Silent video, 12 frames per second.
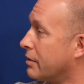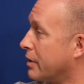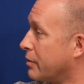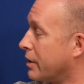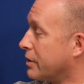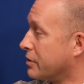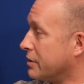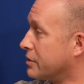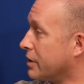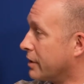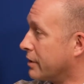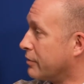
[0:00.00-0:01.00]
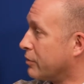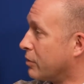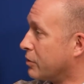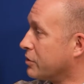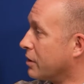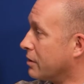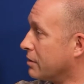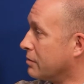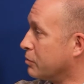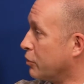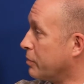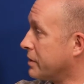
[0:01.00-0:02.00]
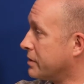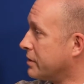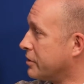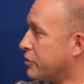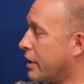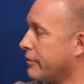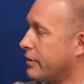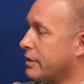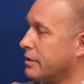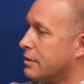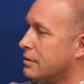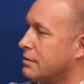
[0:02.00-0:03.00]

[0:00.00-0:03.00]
and they were actually cited for sudden movement into traffic.